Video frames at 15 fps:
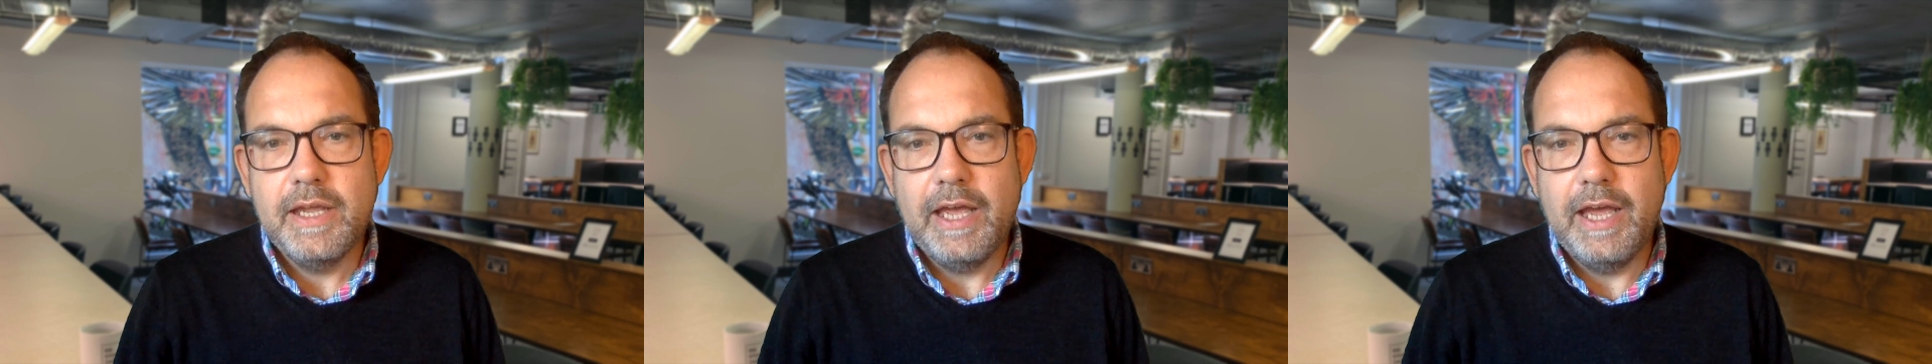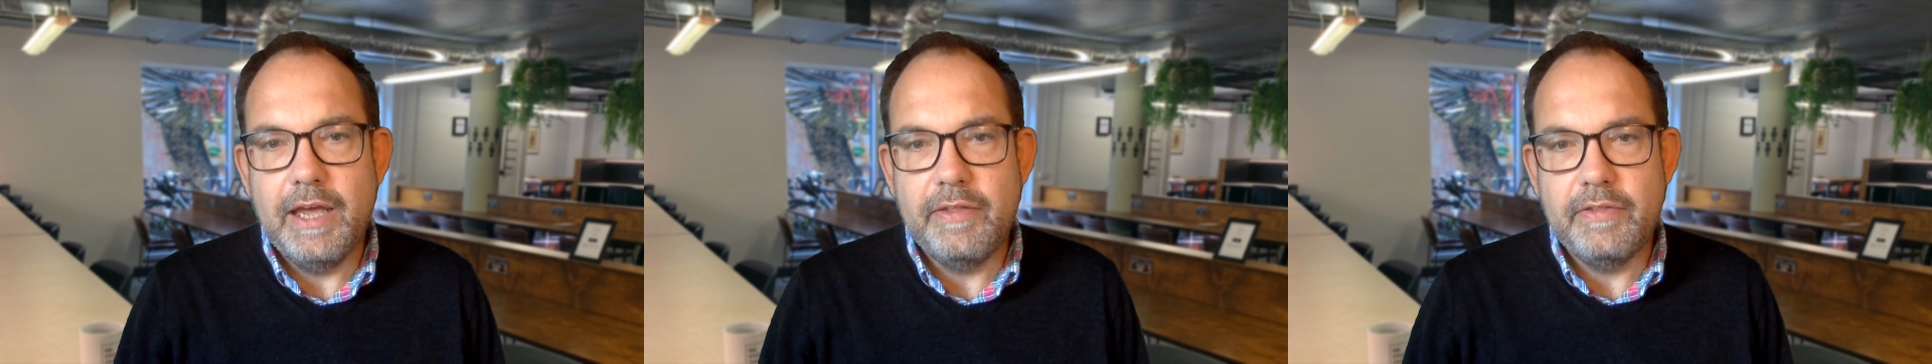
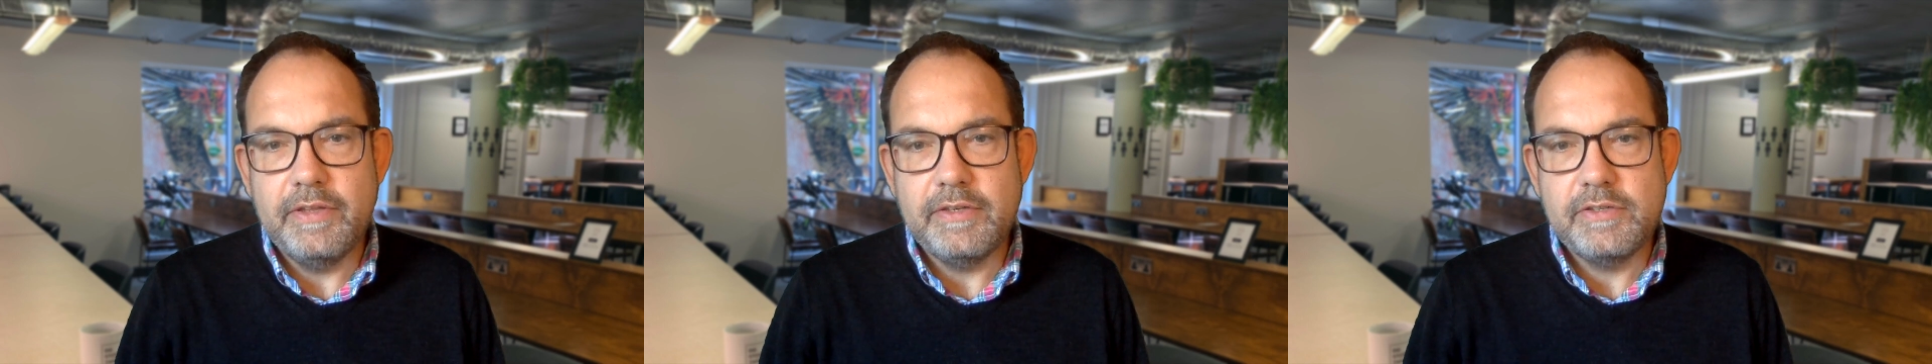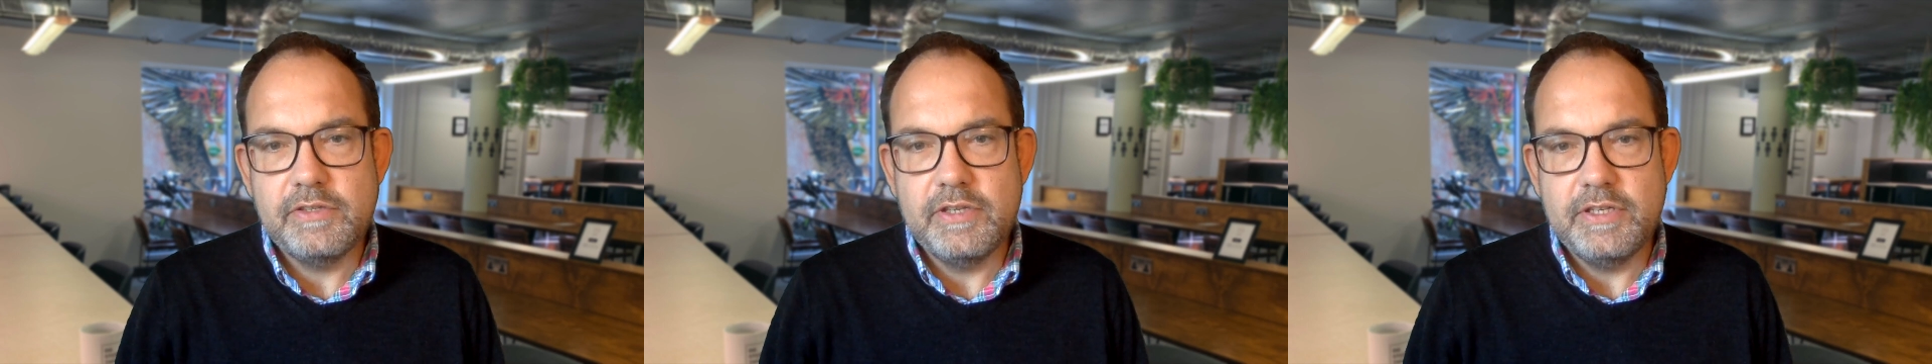
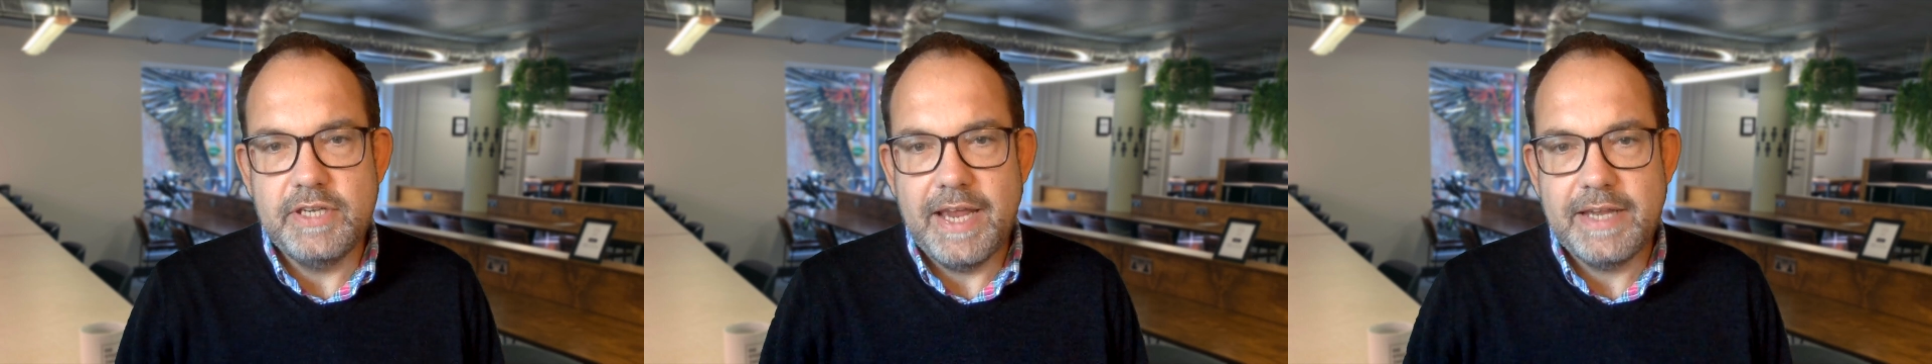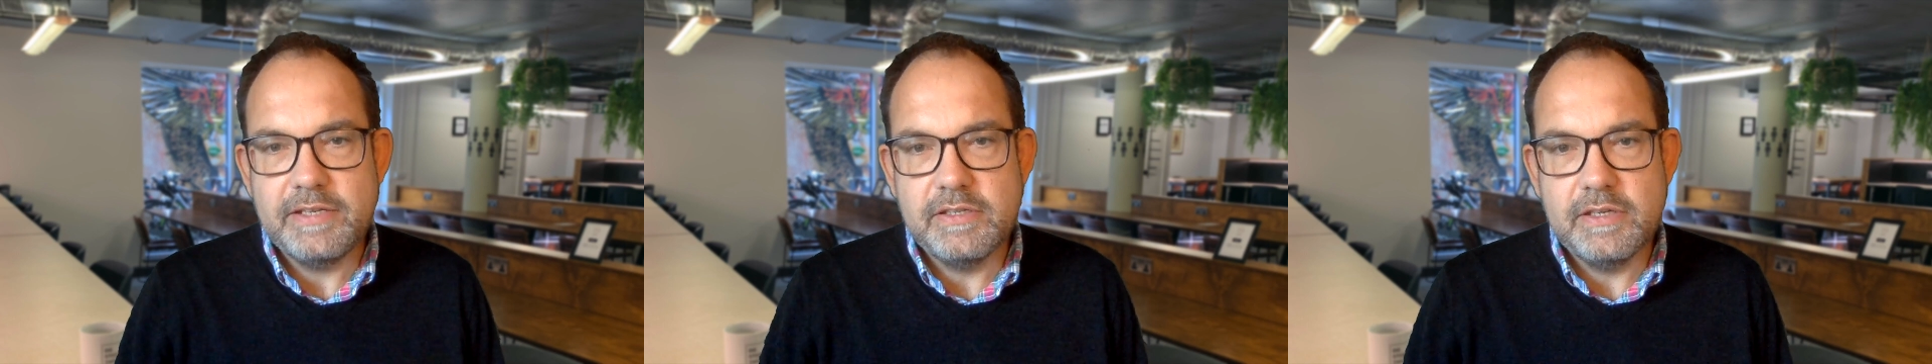that
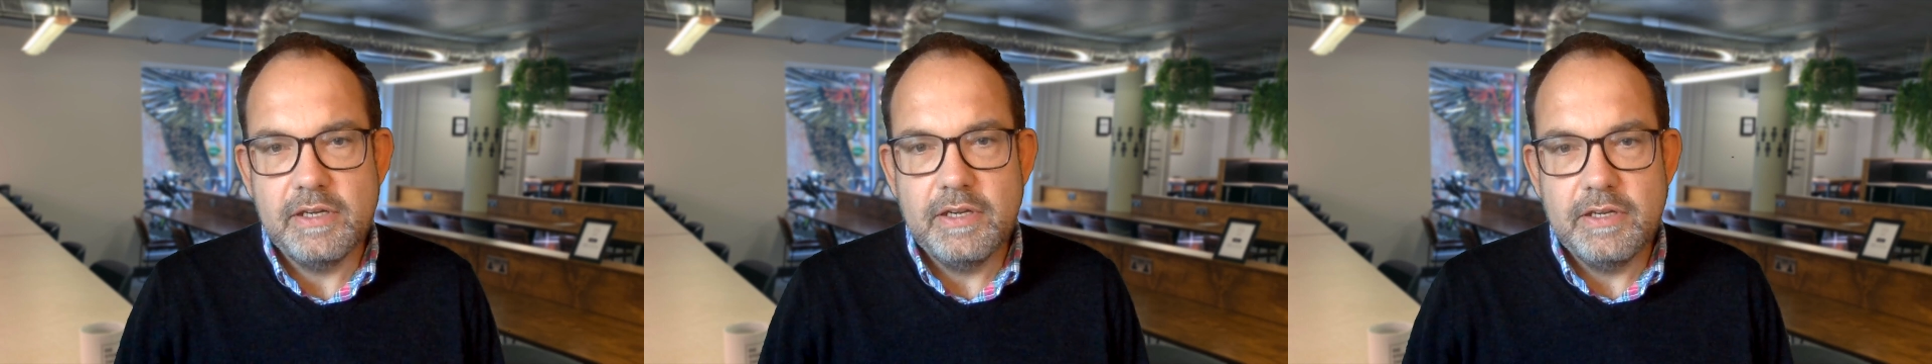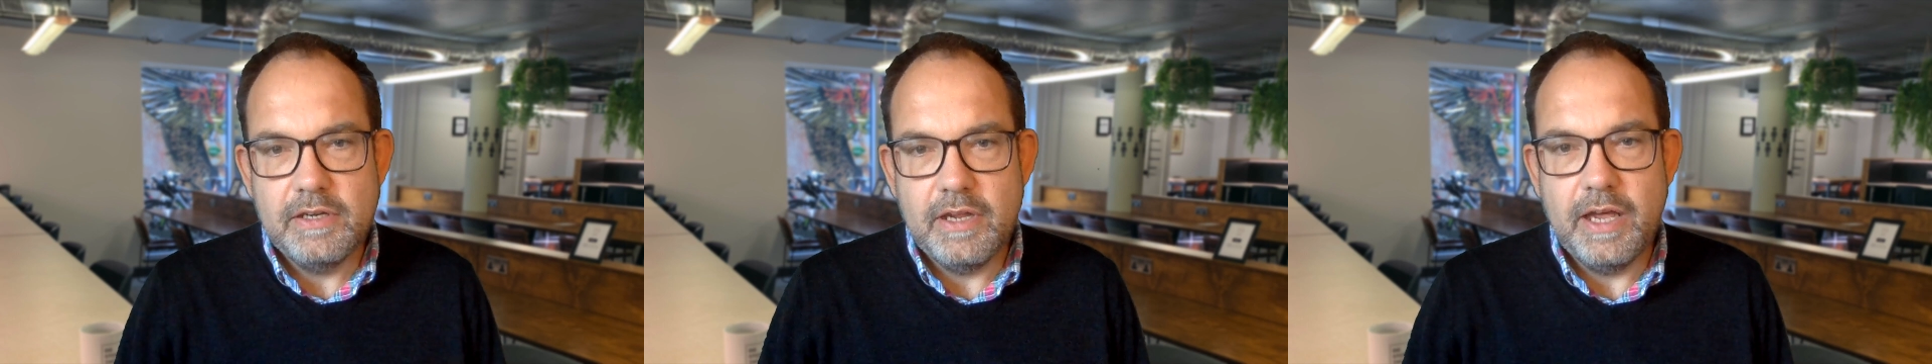suggest
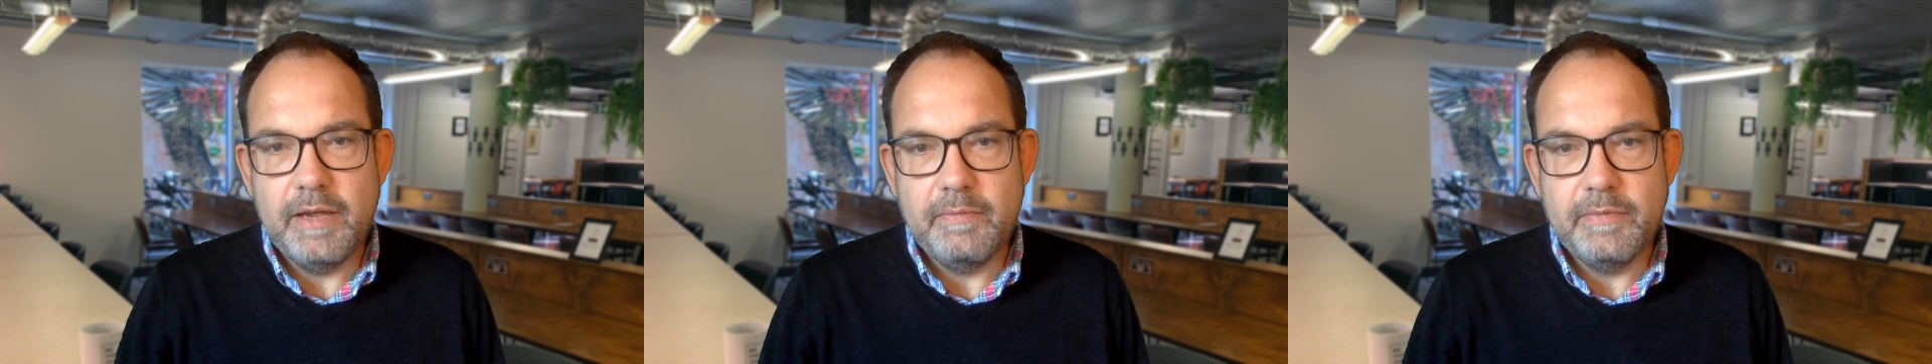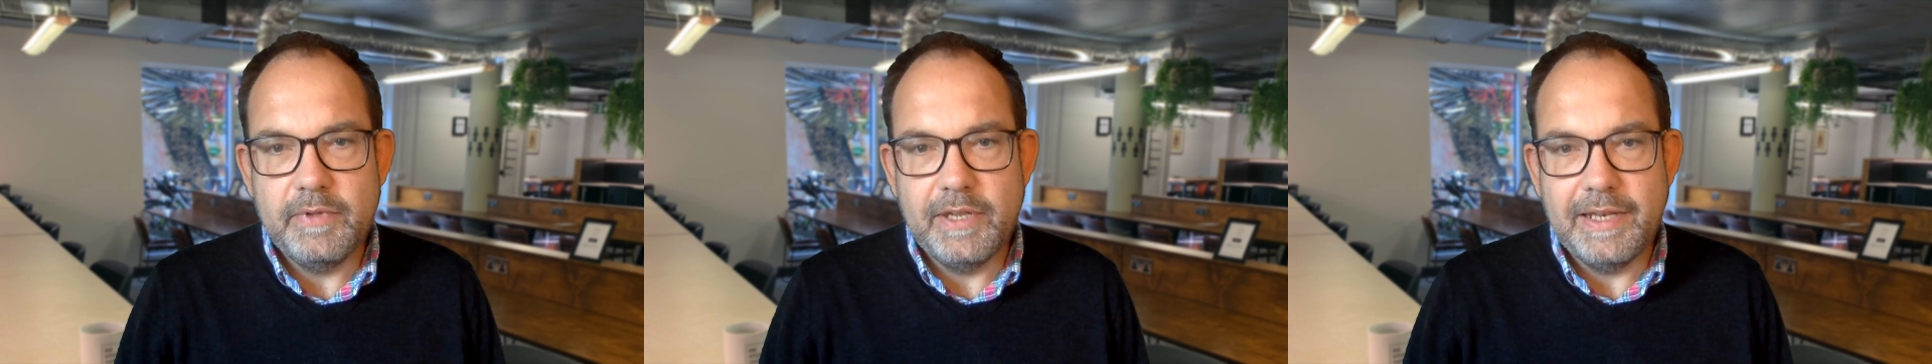
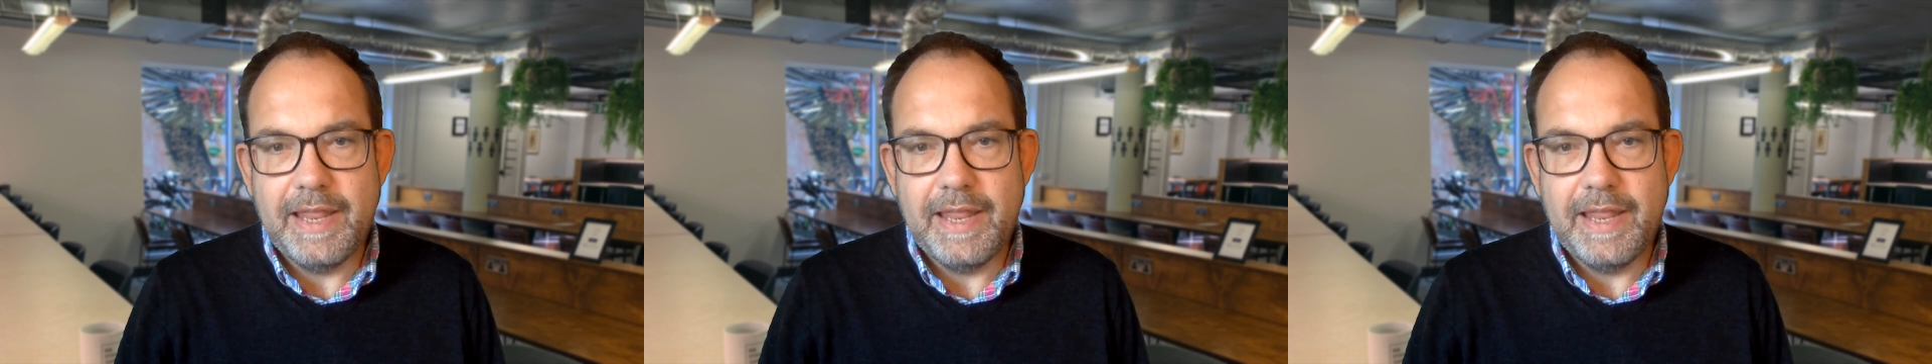the